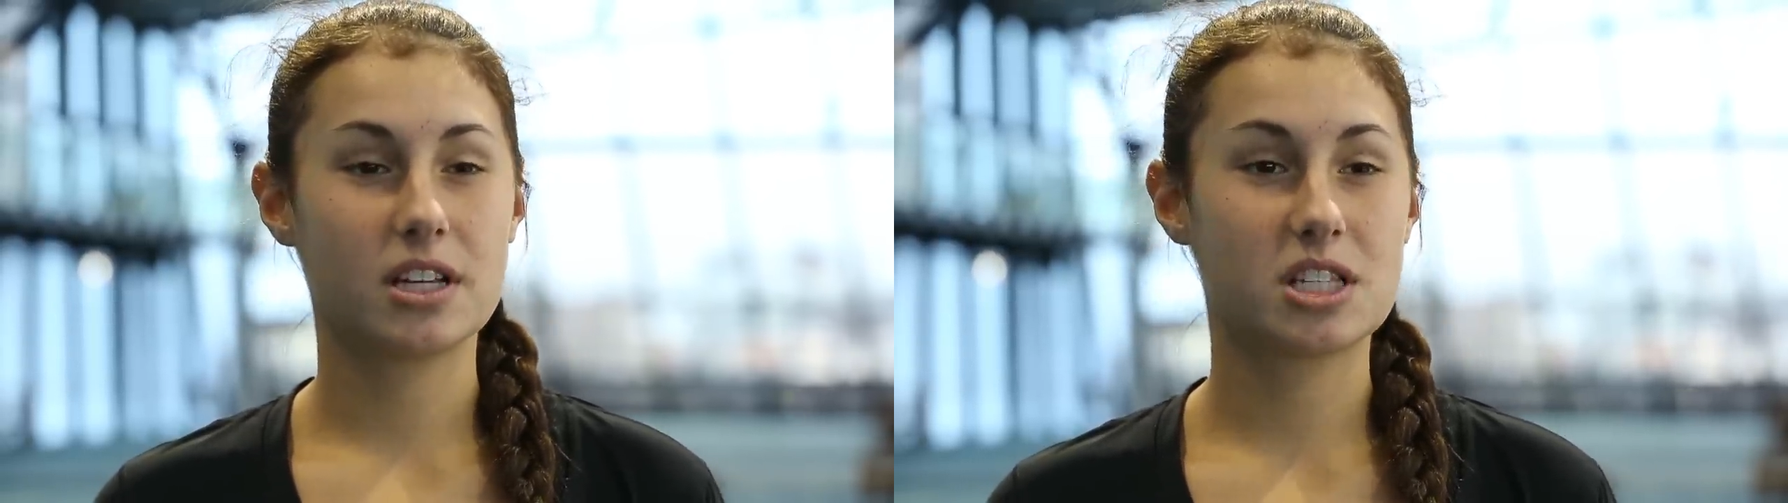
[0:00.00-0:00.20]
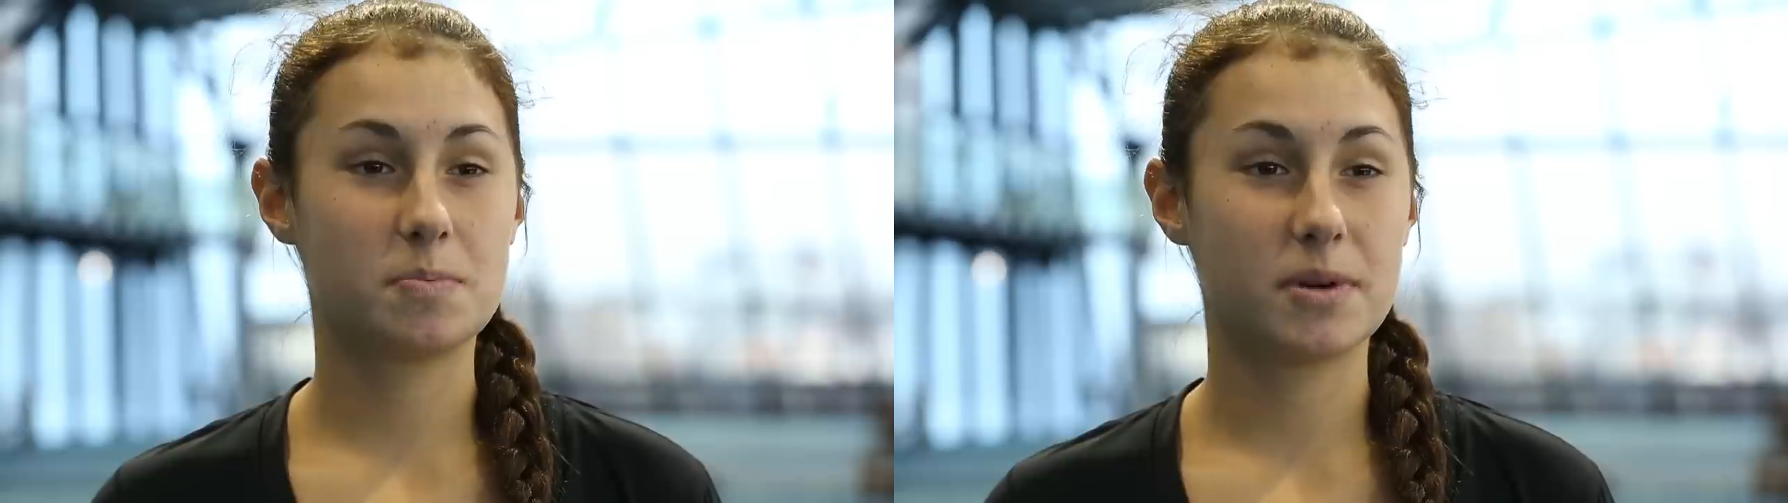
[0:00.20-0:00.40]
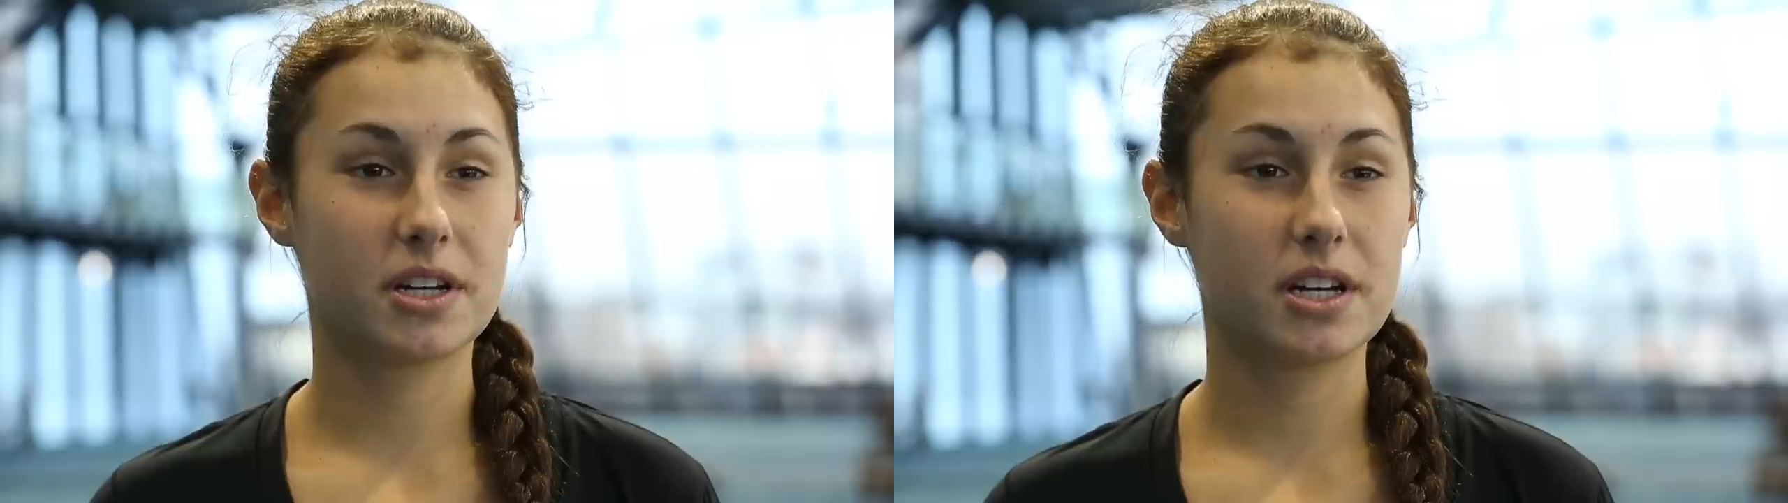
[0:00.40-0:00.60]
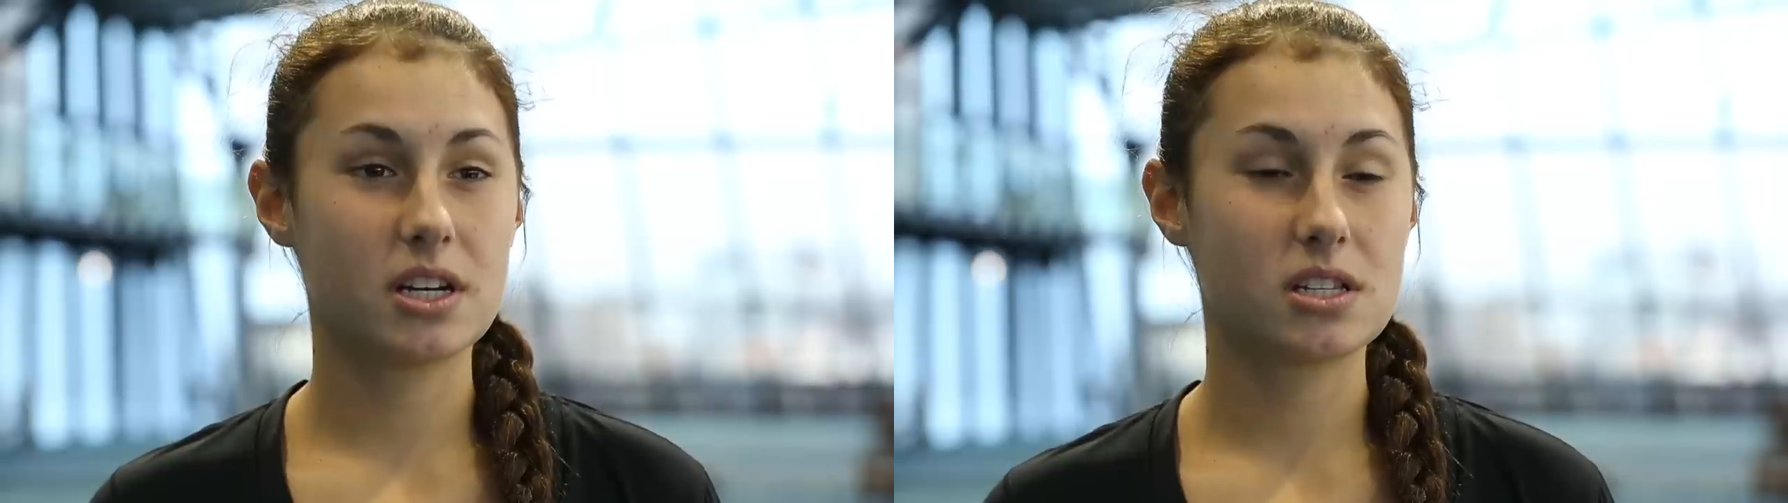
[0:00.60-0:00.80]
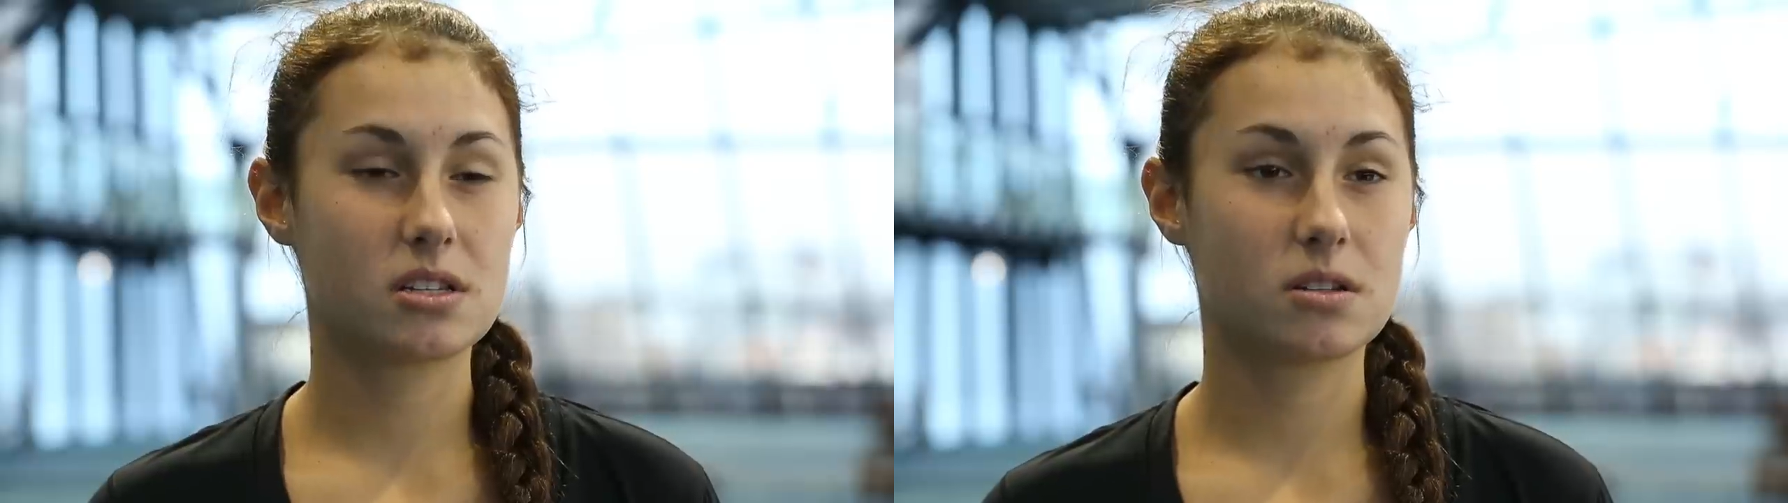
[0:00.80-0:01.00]

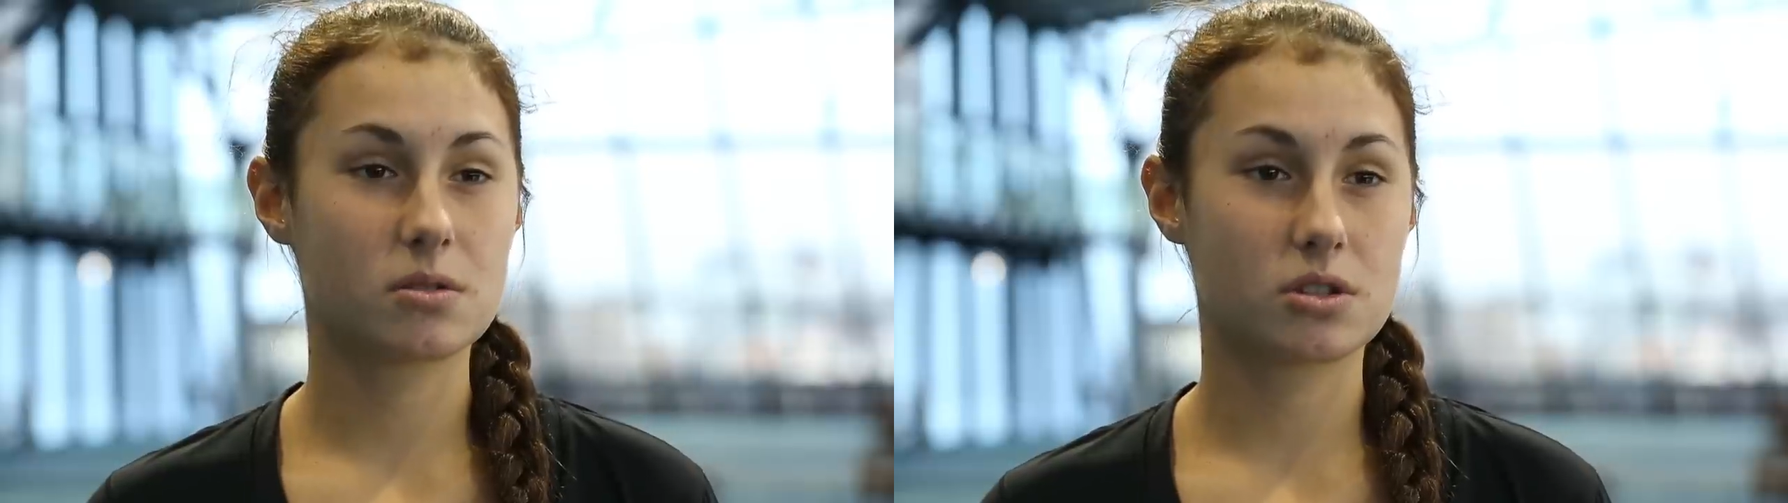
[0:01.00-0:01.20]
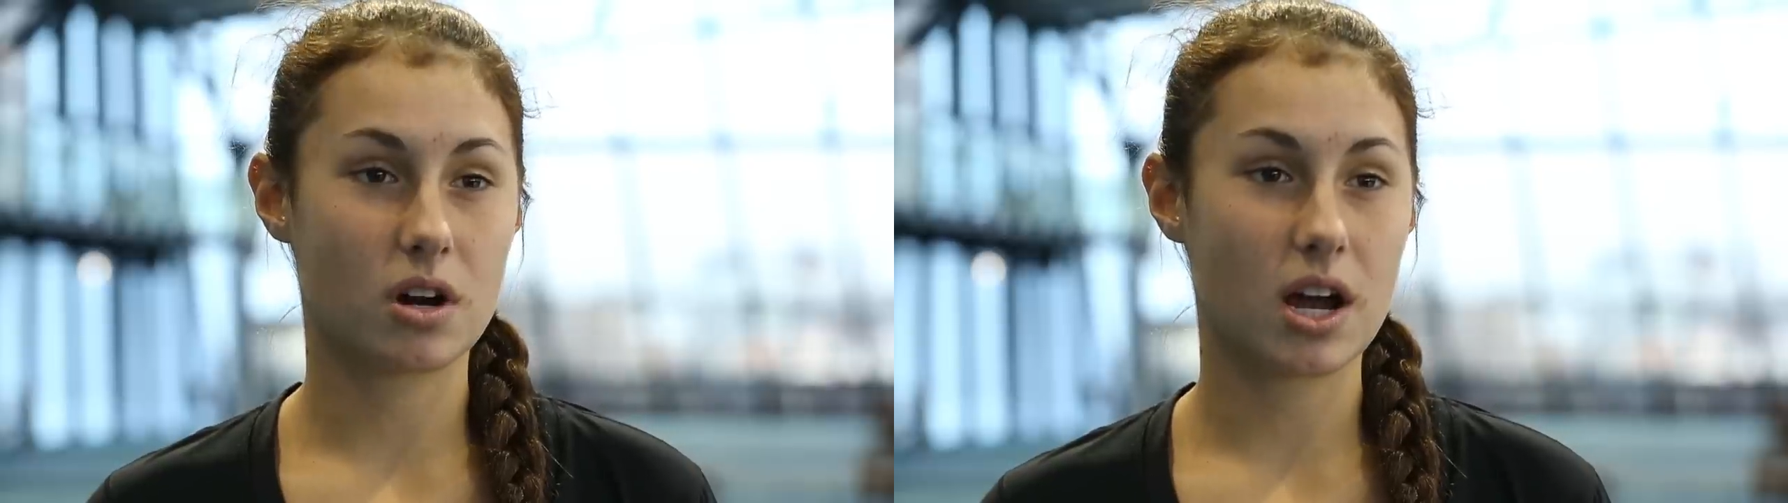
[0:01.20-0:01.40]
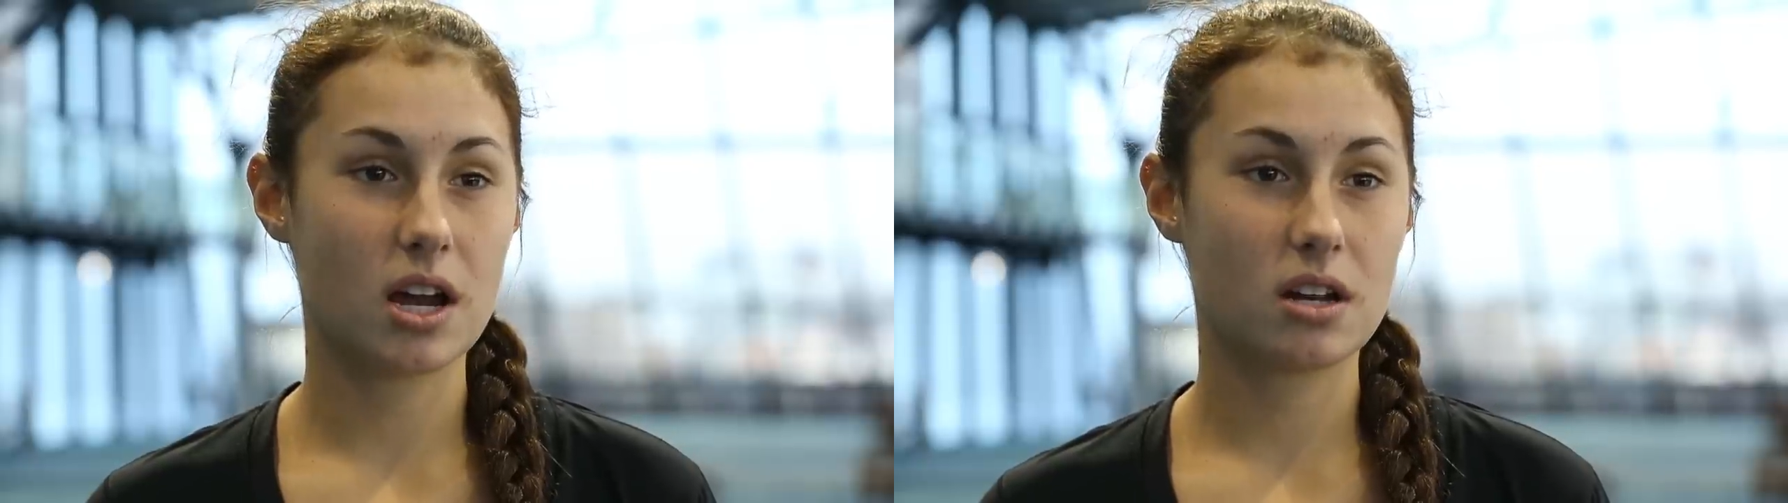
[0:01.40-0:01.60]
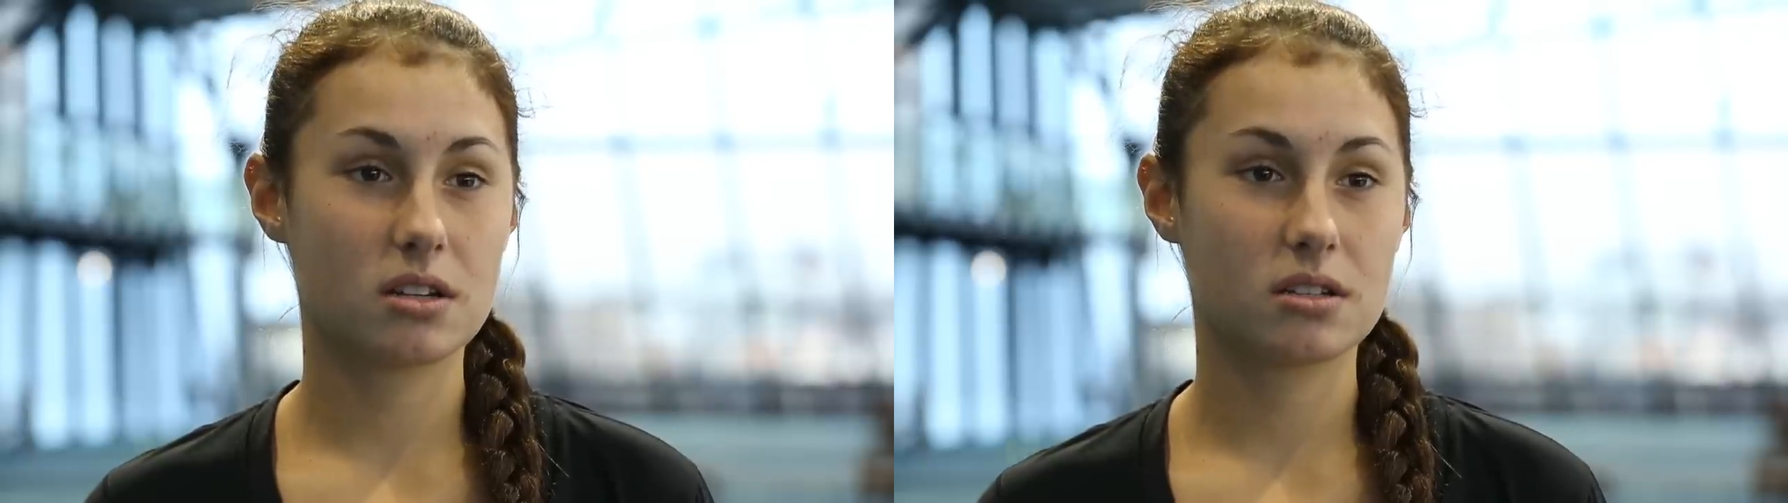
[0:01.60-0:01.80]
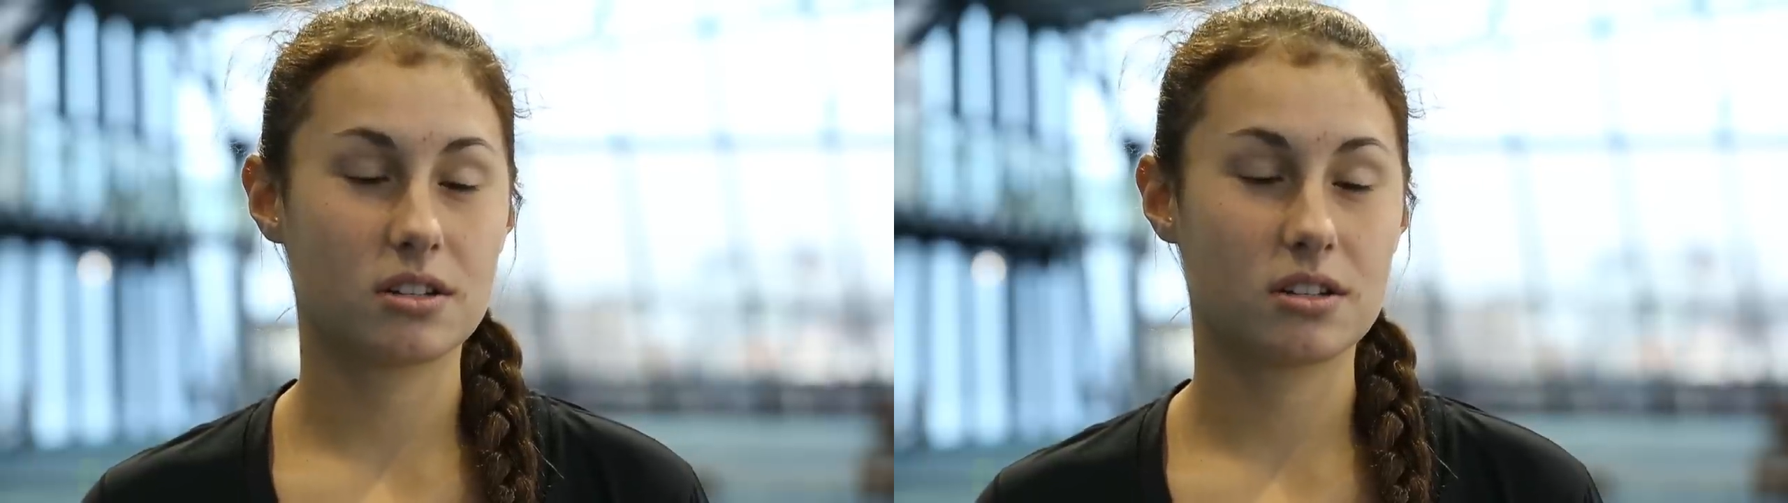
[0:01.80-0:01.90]
experience was great.